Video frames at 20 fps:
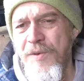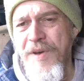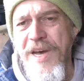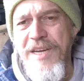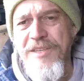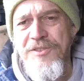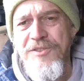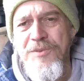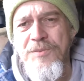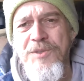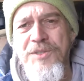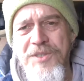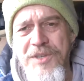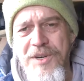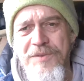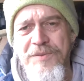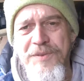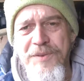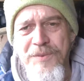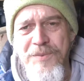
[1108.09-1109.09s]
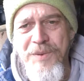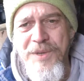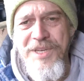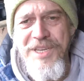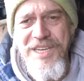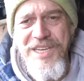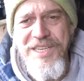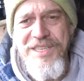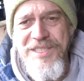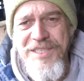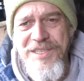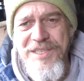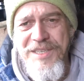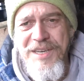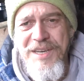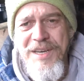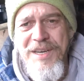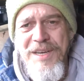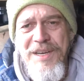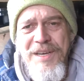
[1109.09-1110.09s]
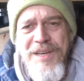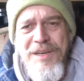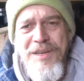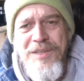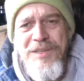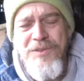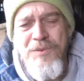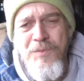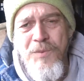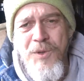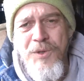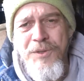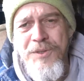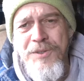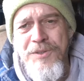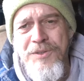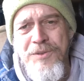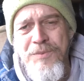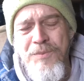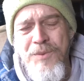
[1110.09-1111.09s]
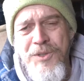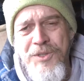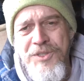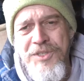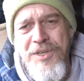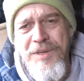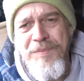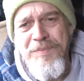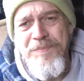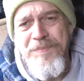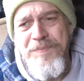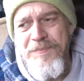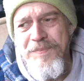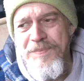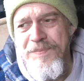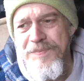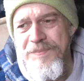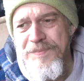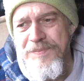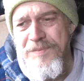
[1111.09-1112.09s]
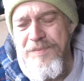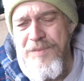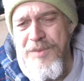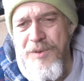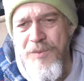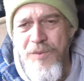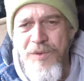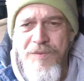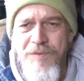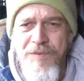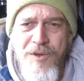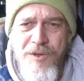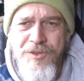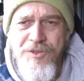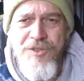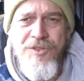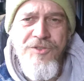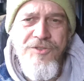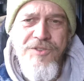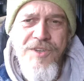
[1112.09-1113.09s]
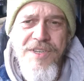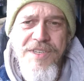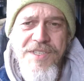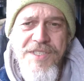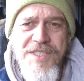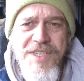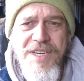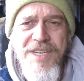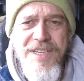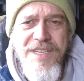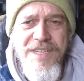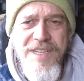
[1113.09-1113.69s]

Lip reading: had some stuff that we needed, some wood and some wood chip, but we've lost the trees,